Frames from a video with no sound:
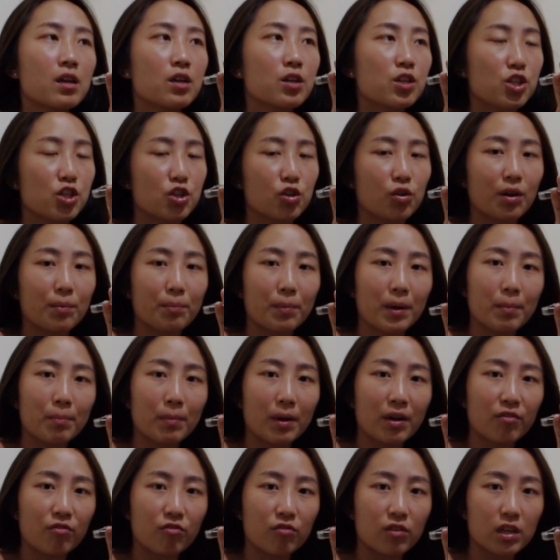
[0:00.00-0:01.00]
So I met
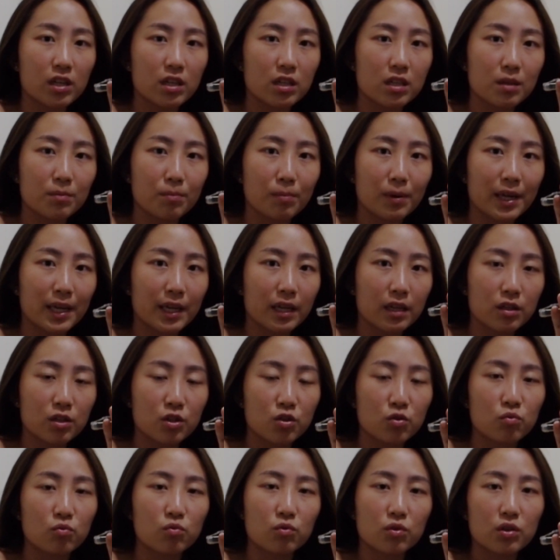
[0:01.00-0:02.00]
my friend to bike
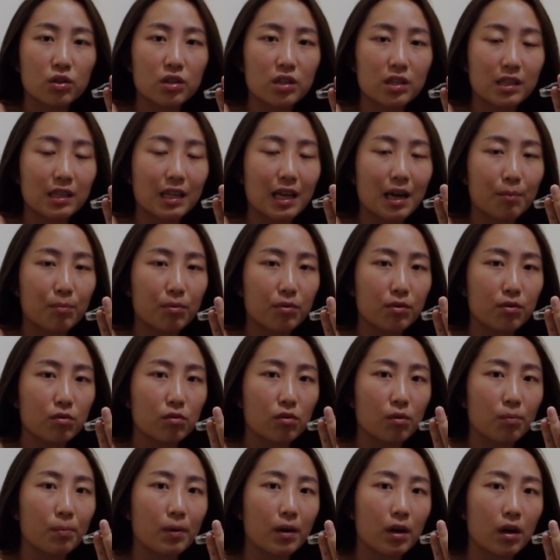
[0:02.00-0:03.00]
towards
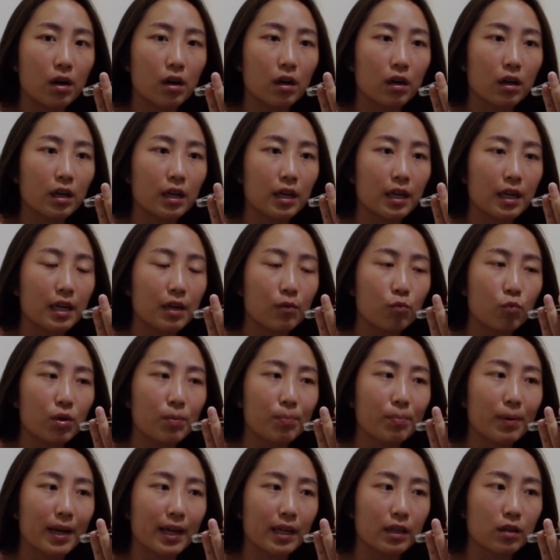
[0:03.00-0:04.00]
Labrador Park, and we
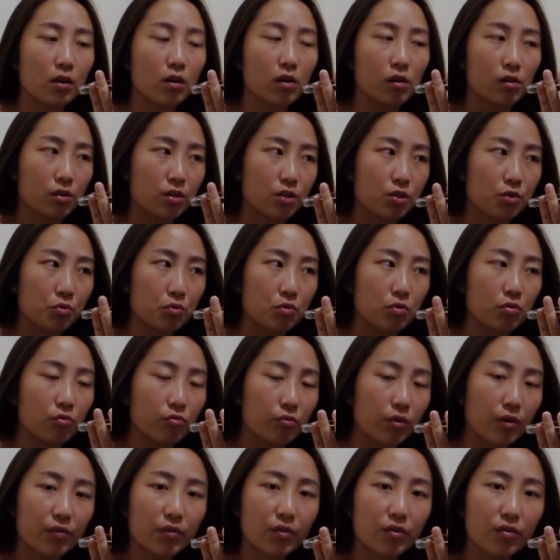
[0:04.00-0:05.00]
biked also to
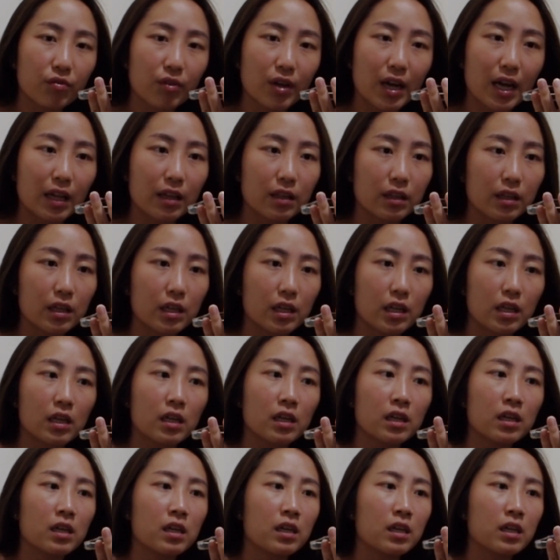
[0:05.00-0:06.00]
River Valley,
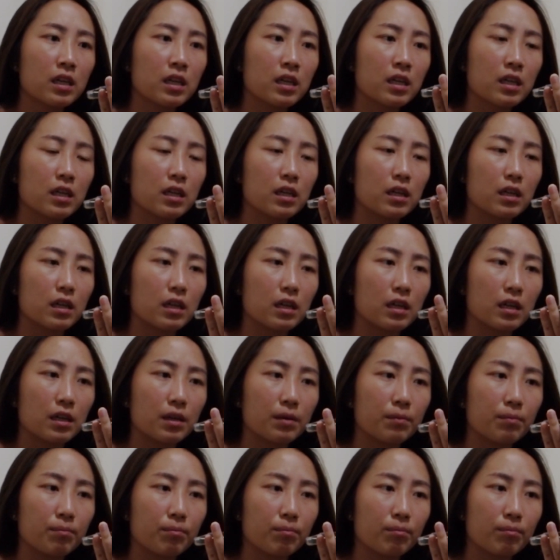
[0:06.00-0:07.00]

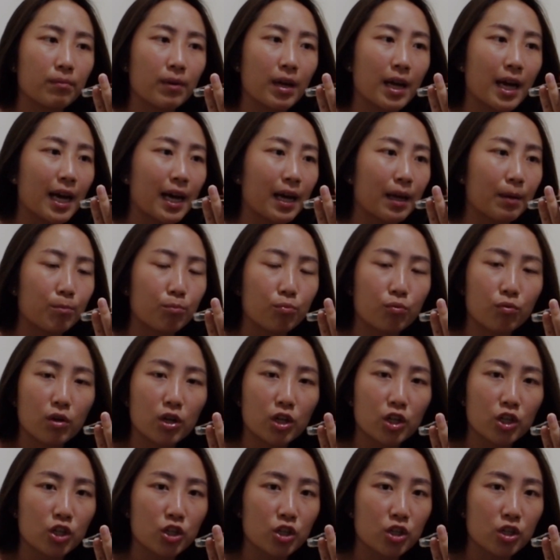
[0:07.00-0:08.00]
had
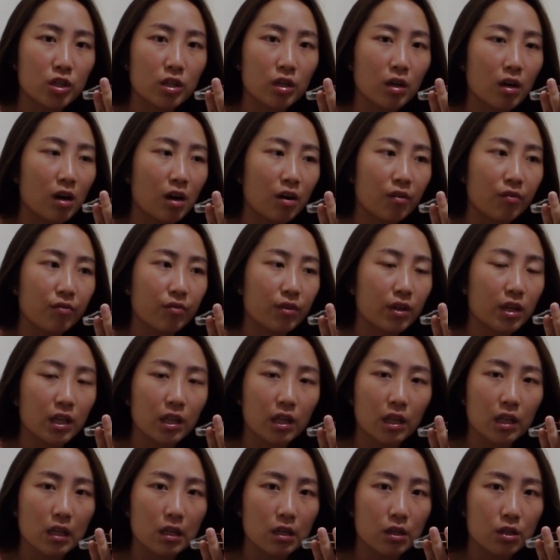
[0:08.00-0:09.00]
brunch, coffee,
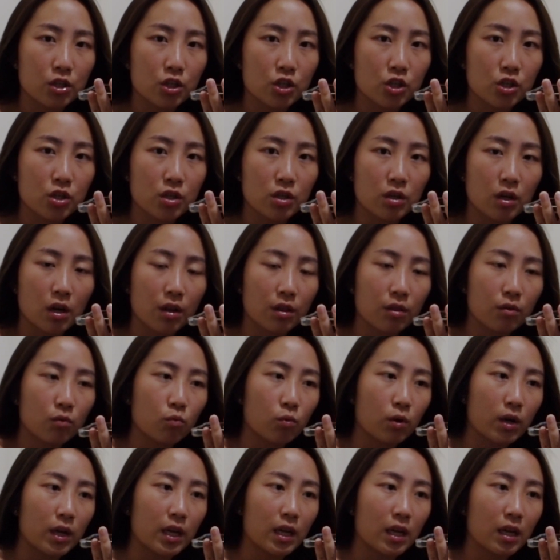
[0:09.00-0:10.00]
and lunch on the
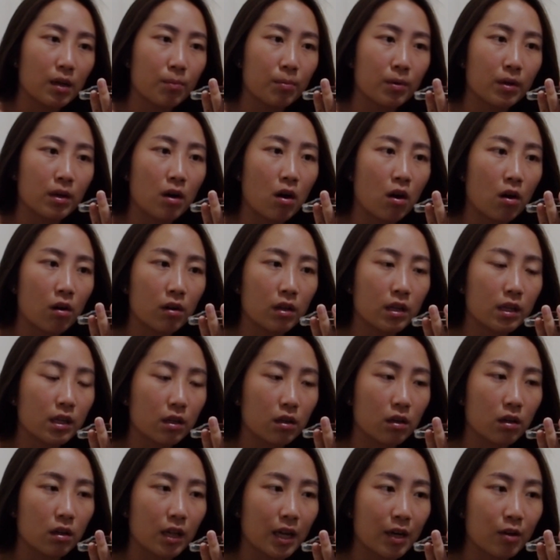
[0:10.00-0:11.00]
way. But all in
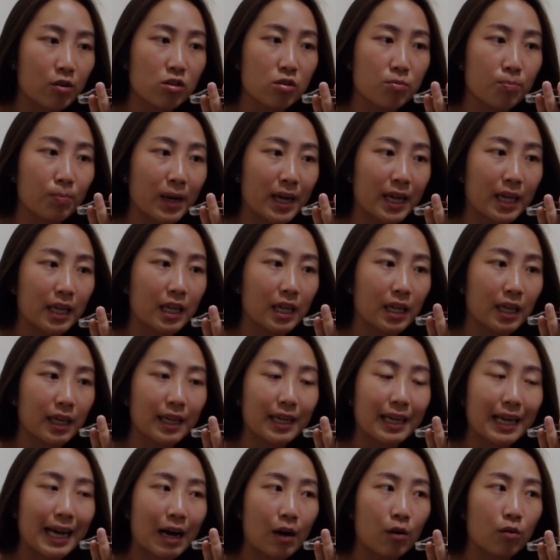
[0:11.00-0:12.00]
all, I was biking
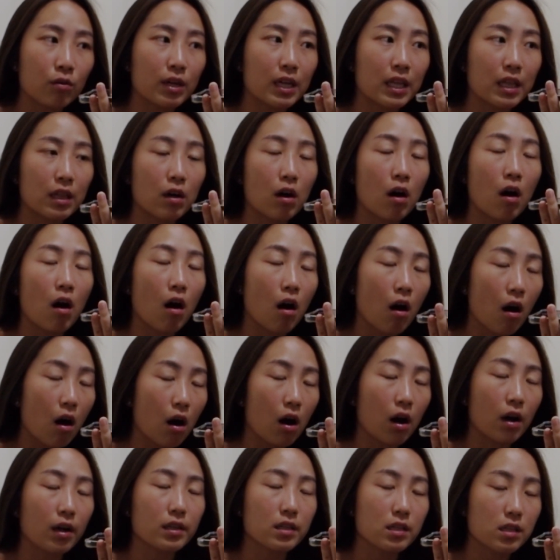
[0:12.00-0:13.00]
and out in the
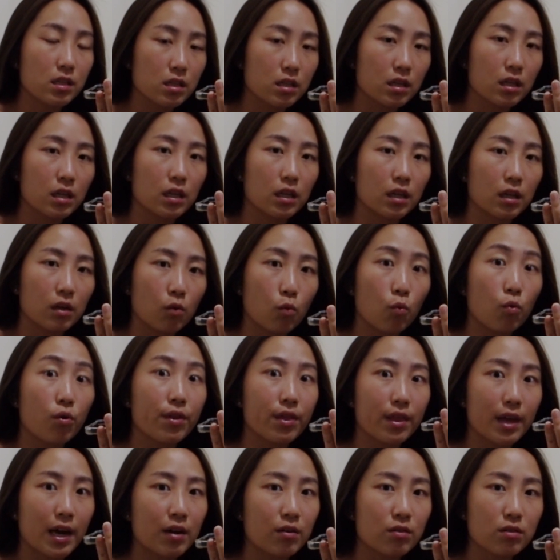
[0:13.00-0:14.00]
hot sun
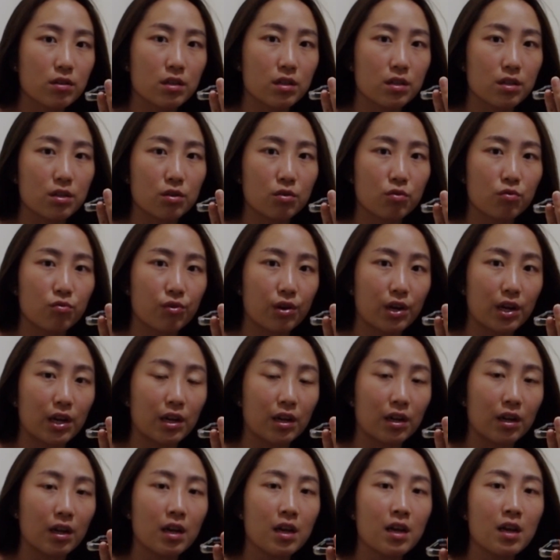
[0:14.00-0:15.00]
without
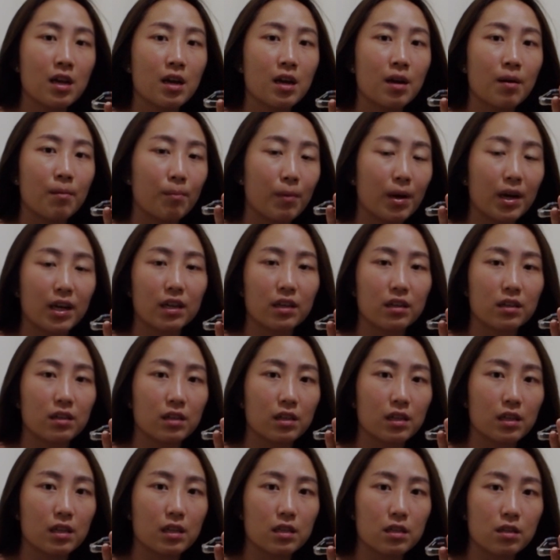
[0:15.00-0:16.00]
sunscreen, my
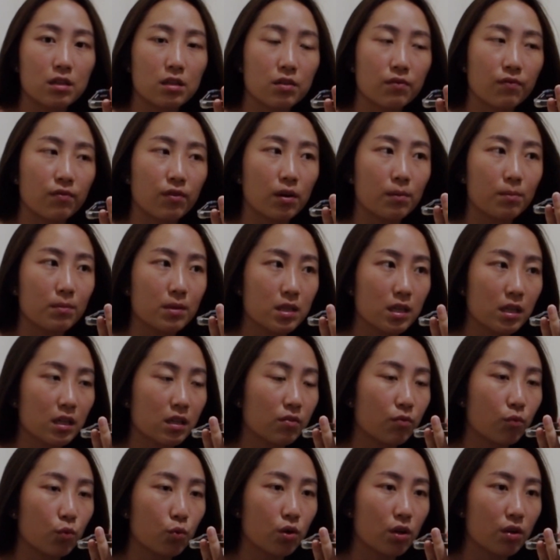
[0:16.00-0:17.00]
goodness, from
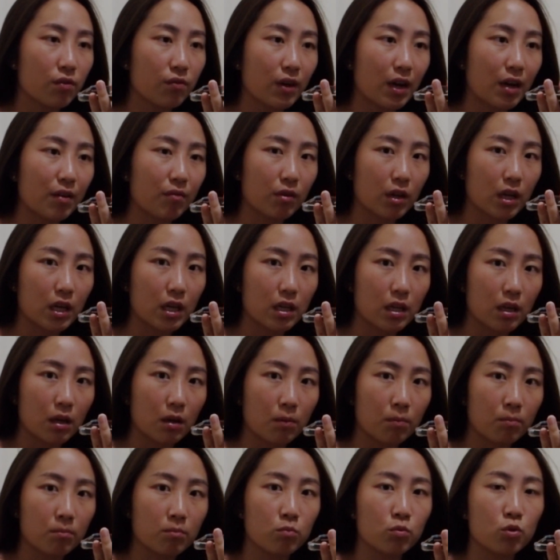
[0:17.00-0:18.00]
6:45
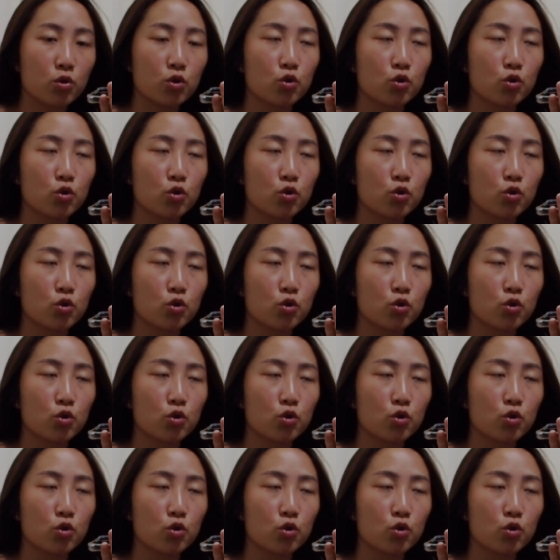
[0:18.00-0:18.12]
a.m.